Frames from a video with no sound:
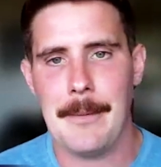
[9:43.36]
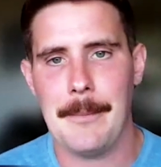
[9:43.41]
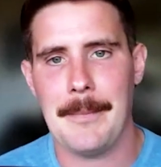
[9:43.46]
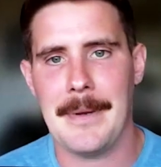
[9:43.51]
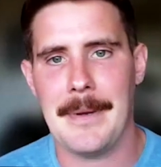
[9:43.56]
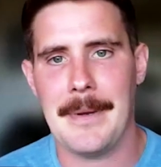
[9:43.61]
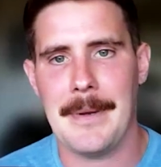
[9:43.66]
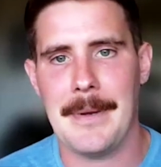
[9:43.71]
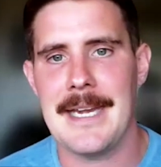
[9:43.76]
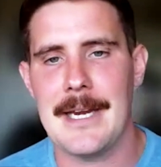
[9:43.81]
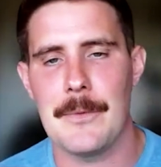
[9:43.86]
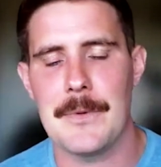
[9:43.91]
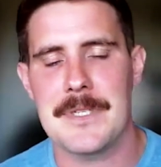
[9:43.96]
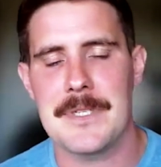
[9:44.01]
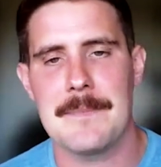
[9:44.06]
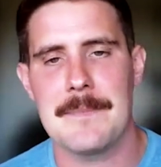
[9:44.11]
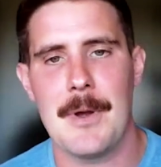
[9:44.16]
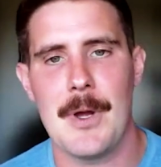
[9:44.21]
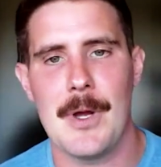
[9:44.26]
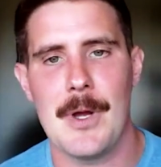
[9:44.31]

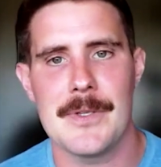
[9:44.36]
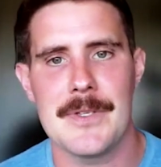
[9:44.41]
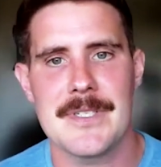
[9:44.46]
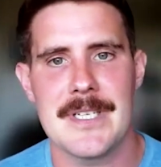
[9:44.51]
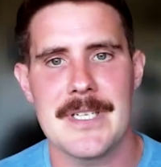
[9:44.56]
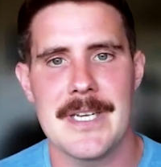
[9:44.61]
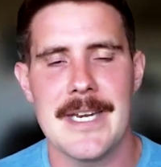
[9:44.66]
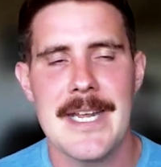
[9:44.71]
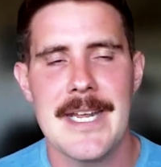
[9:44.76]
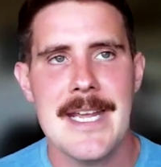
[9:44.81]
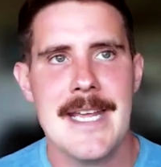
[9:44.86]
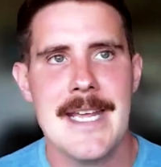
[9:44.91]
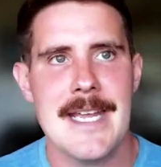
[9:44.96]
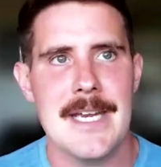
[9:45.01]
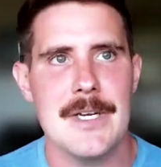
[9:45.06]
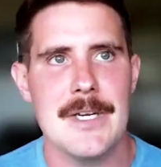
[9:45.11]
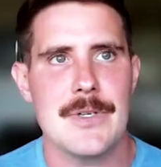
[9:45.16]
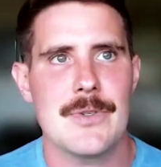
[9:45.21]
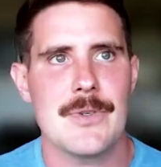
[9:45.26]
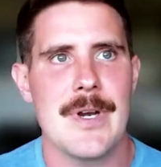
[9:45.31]
immediate response and
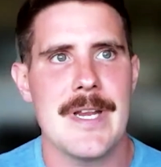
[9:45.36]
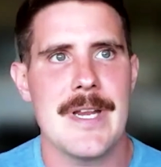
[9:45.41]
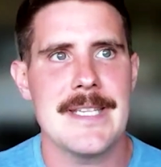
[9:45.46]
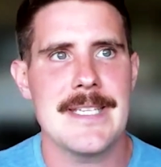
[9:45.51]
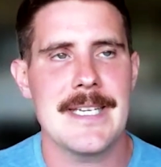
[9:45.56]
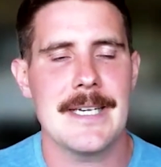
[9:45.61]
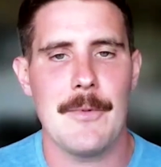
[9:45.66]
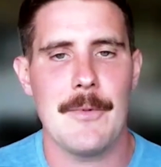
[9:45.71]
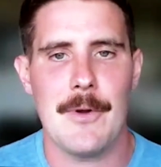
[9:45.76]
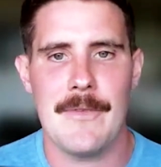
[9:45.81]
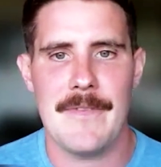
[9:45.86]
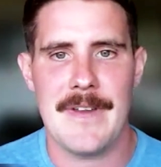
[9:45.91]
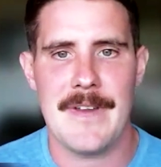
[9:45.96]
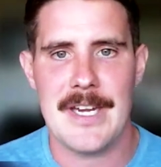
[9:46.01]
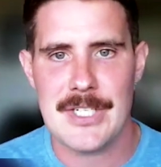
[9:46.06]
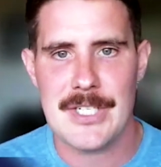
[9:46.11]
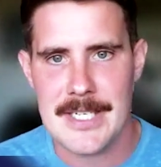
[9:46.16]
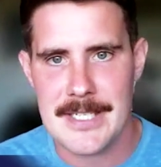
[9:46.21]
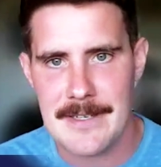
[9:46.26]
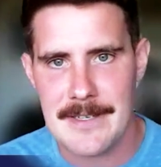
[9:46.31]
intrinsic
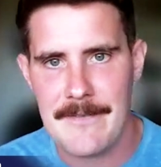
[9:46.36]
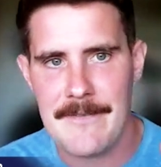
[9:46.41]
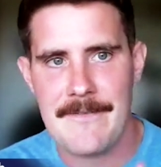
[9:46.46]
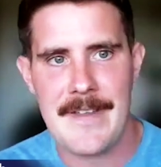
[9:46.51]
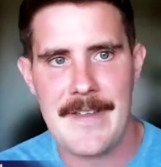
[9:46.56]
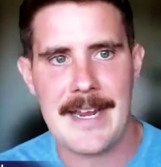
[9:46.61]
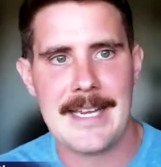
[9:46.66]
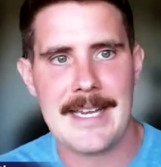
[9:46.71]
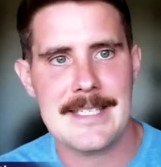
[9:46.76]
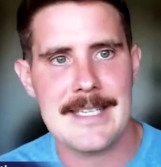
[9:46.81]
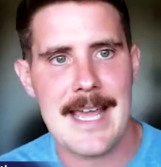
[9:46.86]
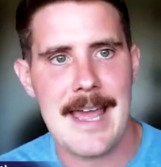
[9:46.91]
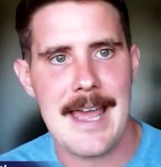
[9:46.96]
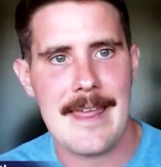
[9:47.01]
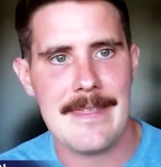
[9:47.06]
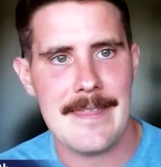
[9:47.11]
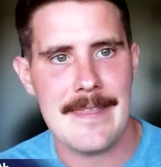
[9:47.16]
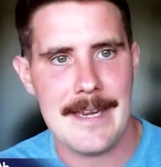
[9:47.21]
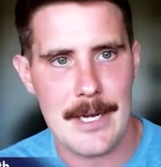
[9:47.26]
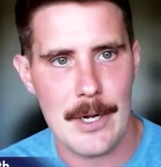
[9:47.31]
motivation is to fix
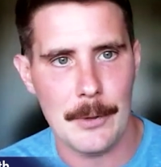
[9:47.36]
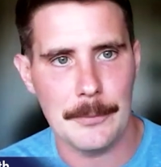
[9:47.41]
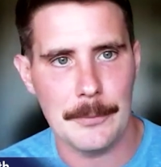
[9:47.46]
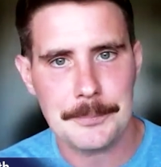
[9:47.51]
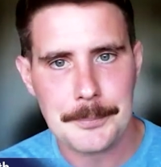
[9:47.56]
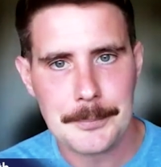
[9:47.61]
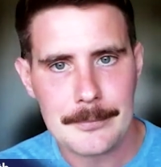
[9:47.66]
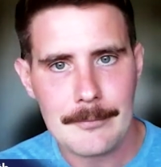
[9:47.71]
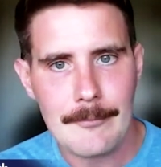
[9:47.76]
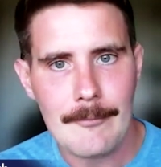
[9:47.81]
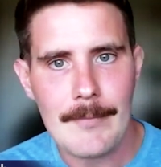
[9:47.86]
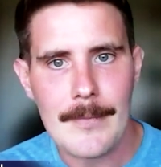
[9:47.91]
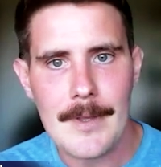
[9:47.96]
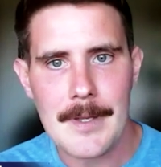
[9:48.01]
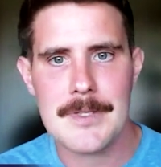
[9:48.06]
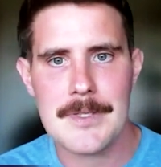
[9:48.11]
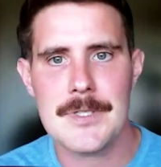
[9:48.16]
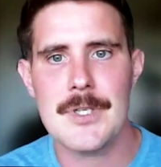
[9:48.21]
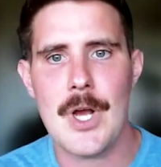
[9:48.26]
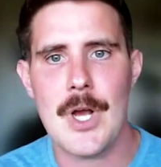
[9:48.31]
that thing,
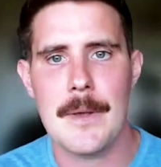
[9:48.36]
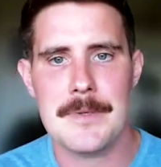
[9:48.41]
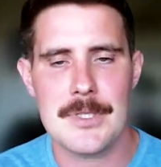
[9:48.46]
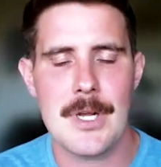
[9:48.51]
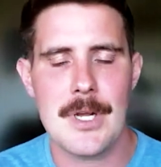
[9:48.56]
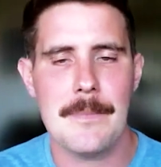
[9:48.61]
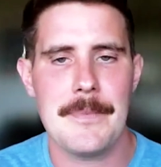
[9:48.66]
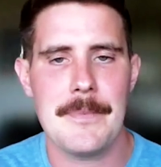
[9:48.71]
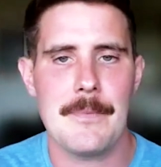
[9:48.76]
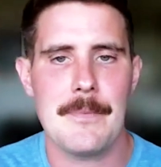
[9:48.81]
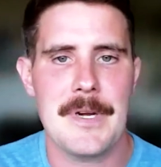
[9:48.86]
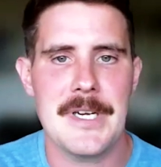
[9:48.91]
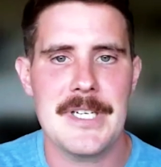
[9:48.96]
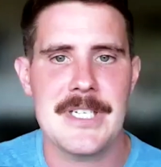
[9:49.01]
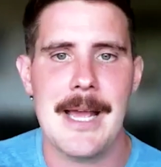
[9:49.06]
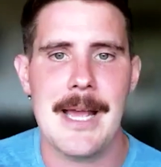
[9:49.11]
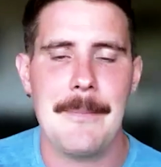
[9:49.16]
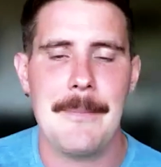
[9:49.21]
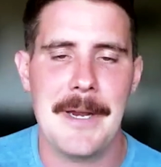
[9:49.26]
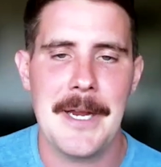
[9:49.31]
stop the
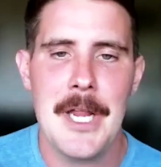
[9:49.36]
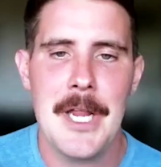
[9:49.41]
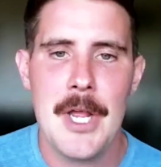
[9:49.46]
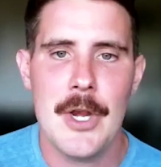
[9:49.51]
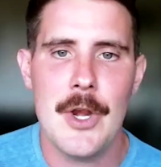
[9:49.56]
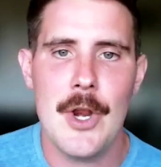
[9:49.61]
breach happening.